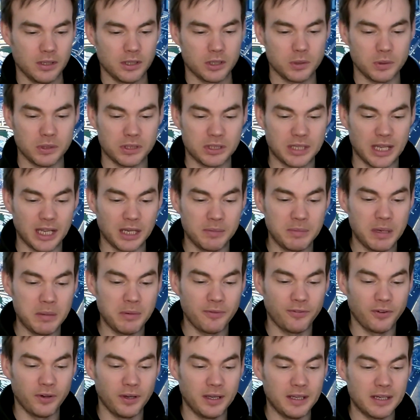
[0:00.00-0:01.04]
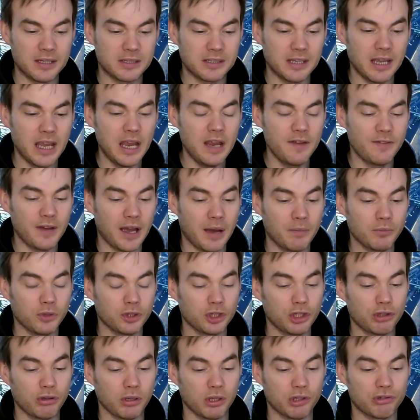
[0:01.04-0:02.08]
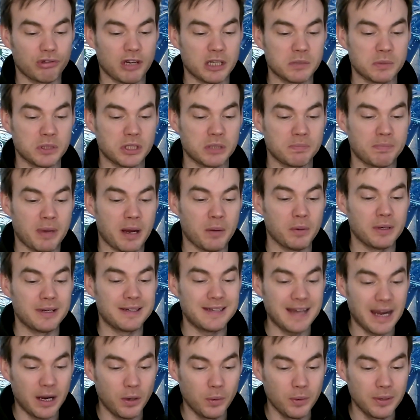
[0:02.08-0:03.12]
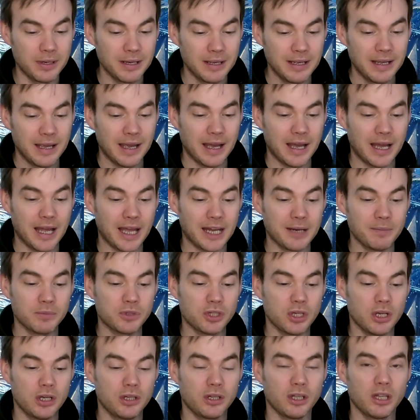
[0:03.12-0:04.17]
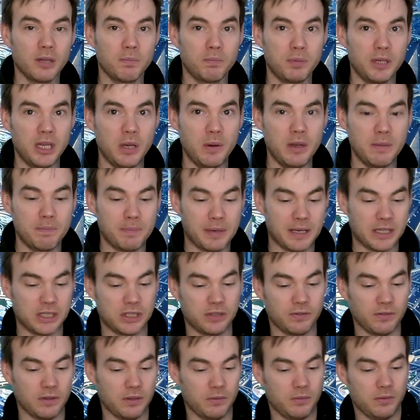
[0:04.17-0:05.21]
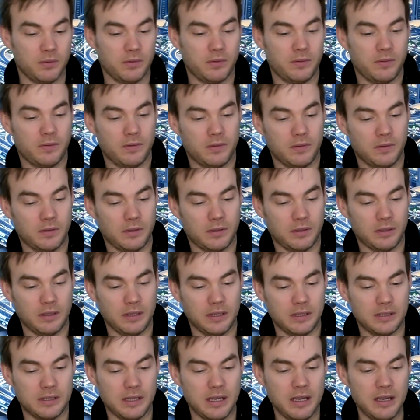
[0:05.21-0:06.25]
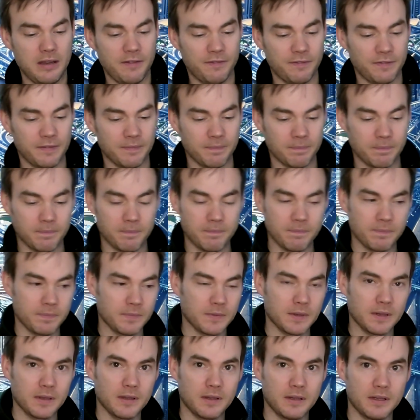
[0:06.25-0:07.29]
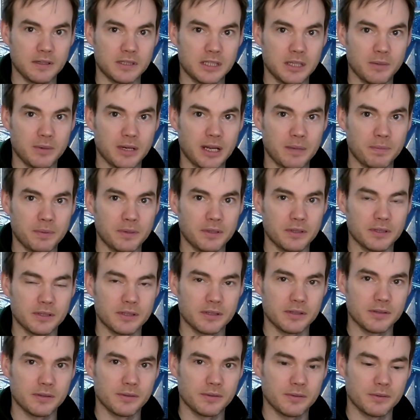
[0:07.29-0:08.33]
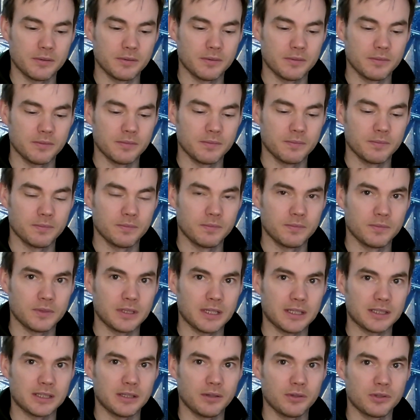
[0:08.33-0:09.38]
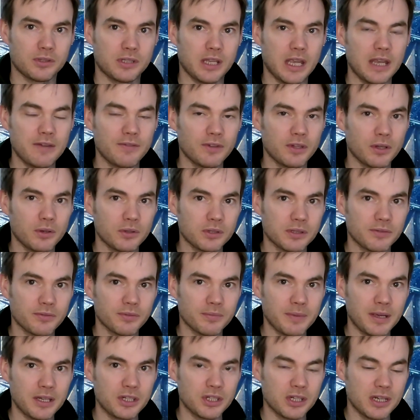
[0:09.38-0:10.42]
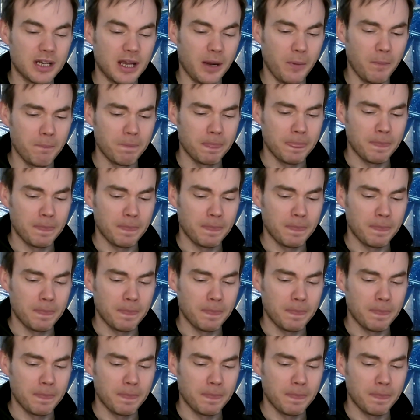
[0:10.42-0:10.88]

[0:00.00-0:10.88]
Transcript: So it's telling me before I hit the save, I'm going to drop the transmission power down, and I'm turning on the PoE pass-through. Click Save. Let's see what happens. So that's now saving those information now.